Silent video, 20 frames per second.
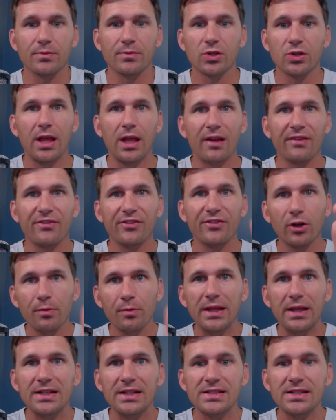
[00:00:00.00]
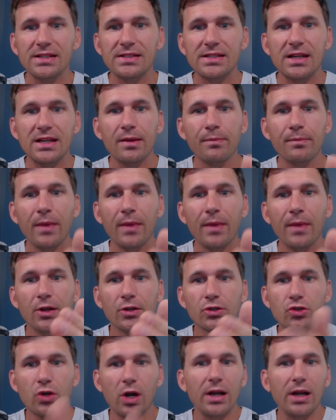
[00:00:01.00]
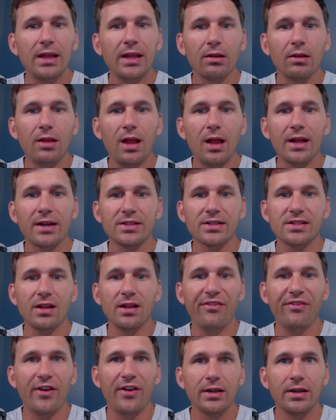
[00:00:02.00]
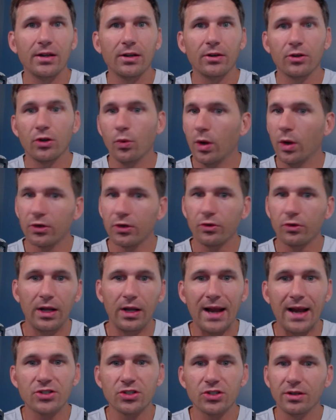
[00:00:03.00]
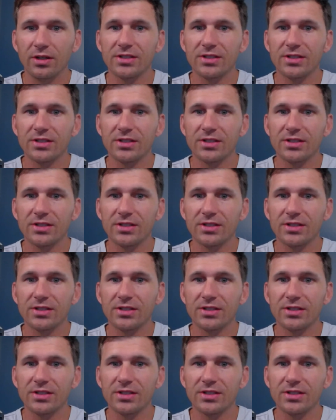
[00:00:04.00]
So again, if you're a BDC team trying to get a lot of stuff on here and you want to create action,